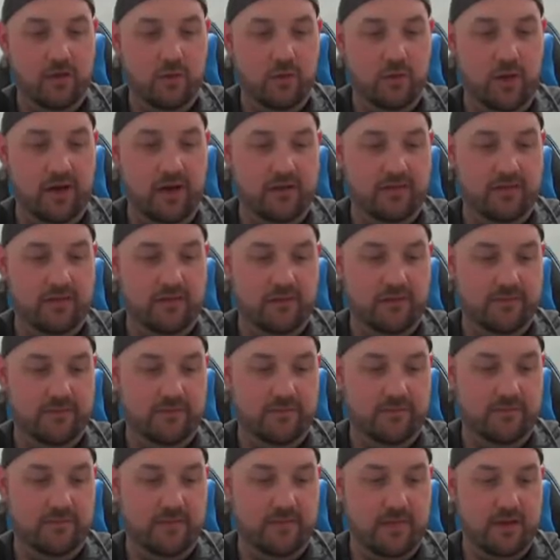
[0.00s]
quite nice.
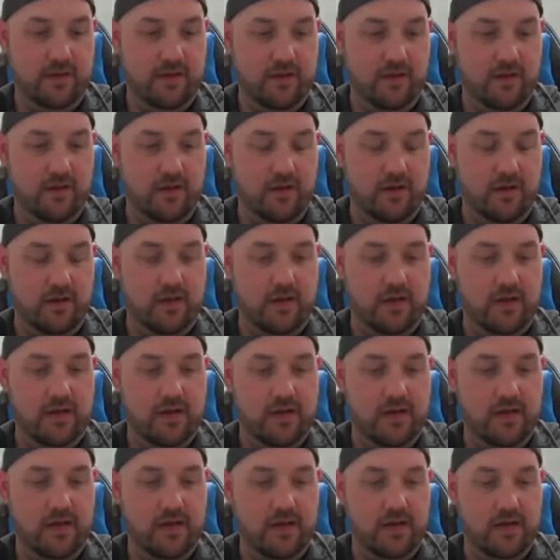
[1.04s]

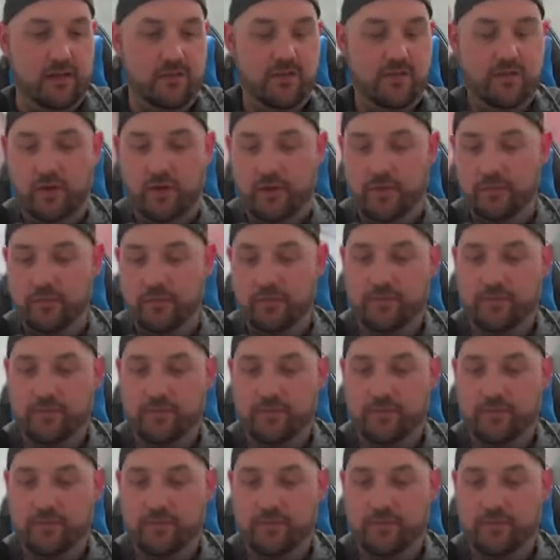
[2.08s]
Um, so,